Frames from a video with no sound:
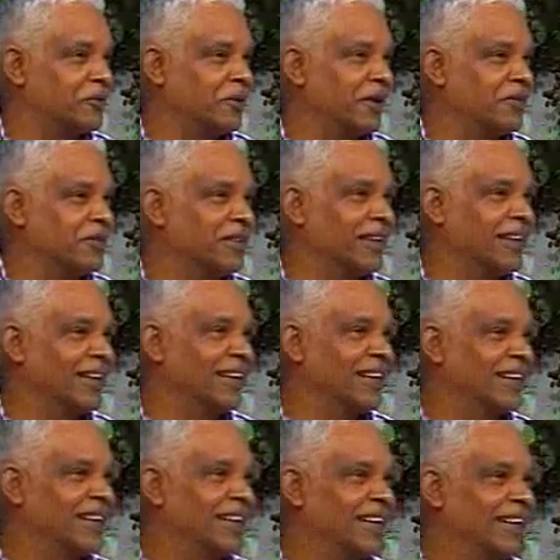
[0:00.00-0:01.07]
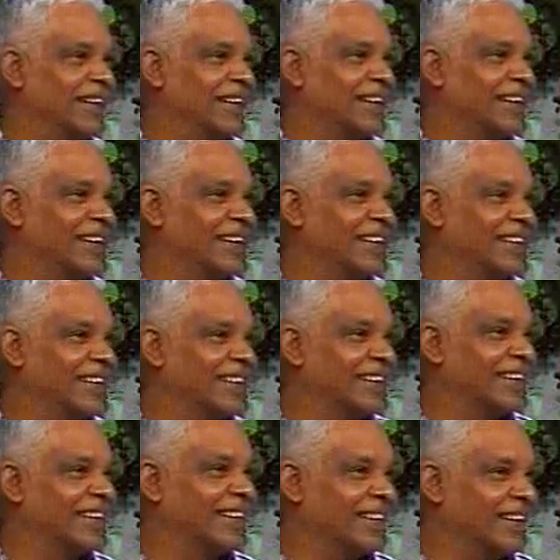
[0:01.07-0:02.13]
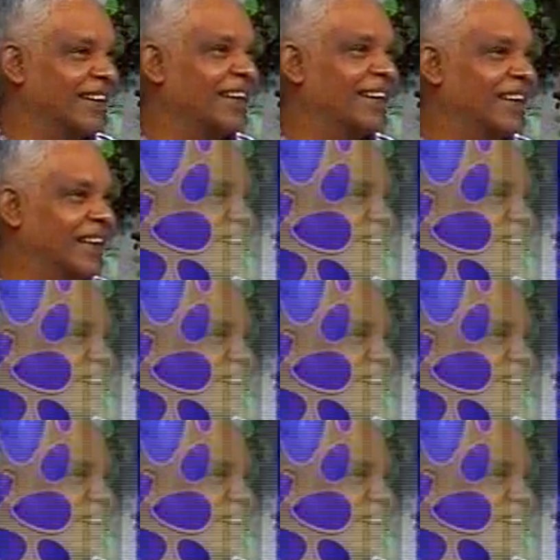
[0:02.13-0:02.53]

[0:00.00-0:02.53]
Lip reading: Which is, of course, a very important way to look